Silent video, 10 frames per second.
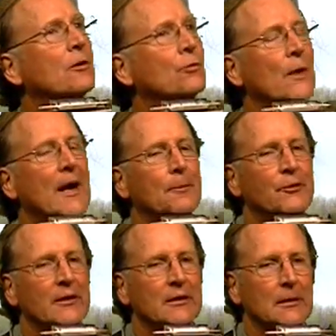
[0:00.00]

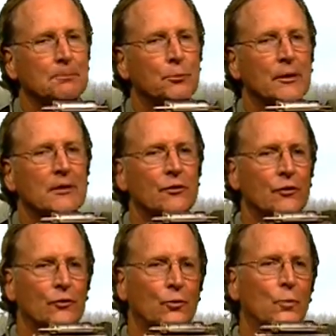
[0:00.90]
grabs it and brings
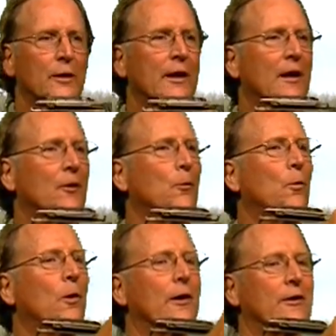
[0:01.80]
the squid out of the
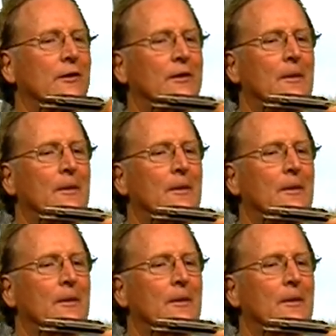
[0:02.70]
water.